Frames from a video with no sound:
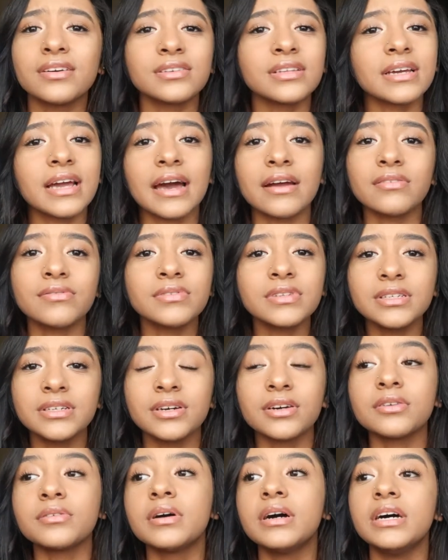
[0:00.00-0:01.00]
Like, I don't really
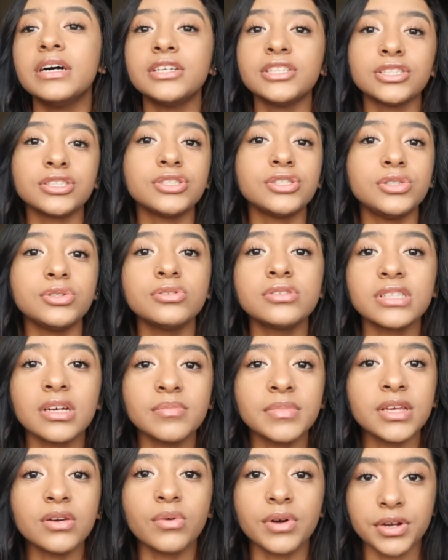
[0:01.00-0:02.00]
know, just do
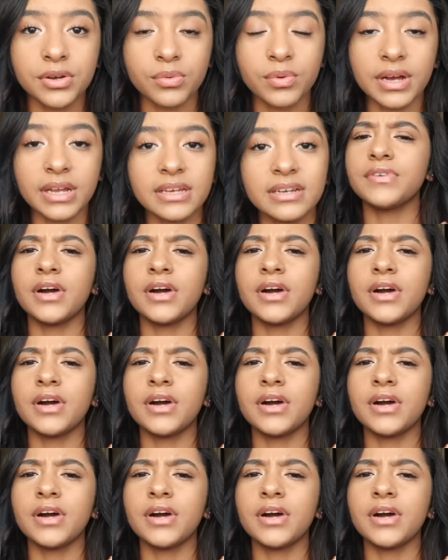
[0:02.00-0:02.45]
something while you're waiting.